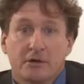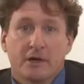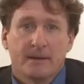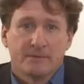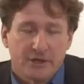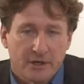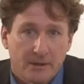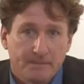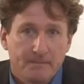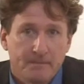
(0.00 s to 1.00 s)
here in
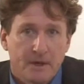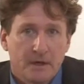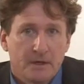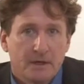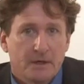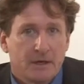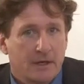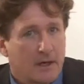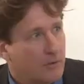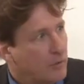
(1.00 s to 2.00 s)
Amsterdam.
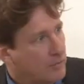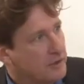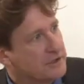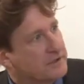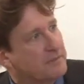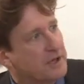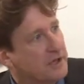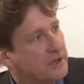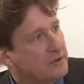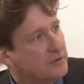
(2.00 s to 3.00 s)
And I will be
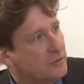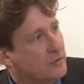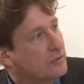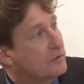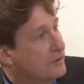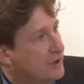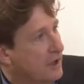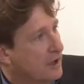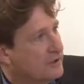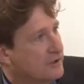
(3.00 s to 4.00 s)
speaking to the
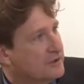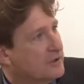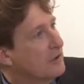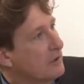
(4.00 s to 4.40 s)
artist